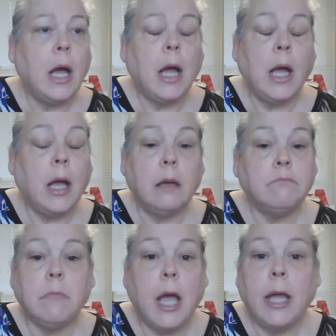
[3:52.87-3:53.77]
I,
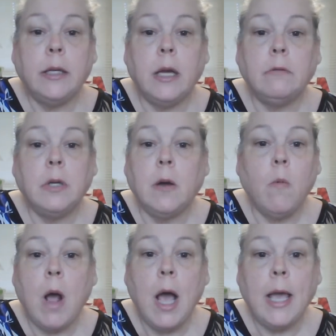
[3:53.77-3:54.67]
I don't know
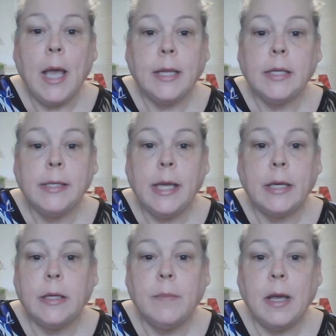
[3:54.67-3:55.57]
why I
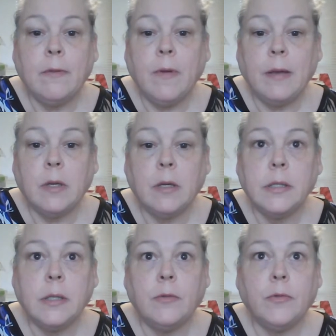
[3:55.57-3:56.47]
decided to buy five
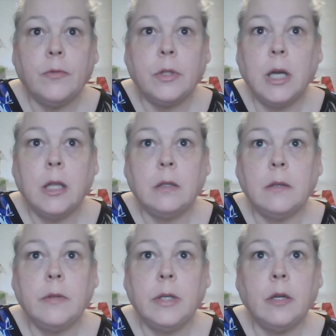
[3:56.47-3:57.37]
yards of the color
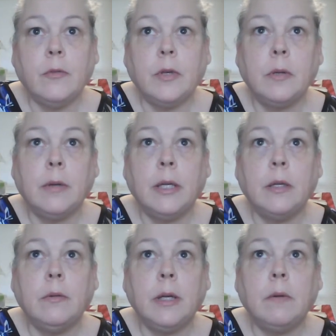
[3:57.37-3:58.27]
of the year for
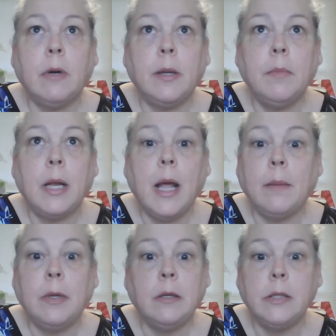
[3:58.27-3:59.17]
2021, but
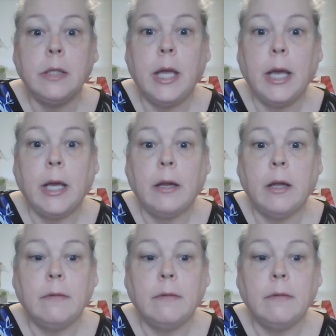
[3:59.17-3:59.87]
I'm using the heck out of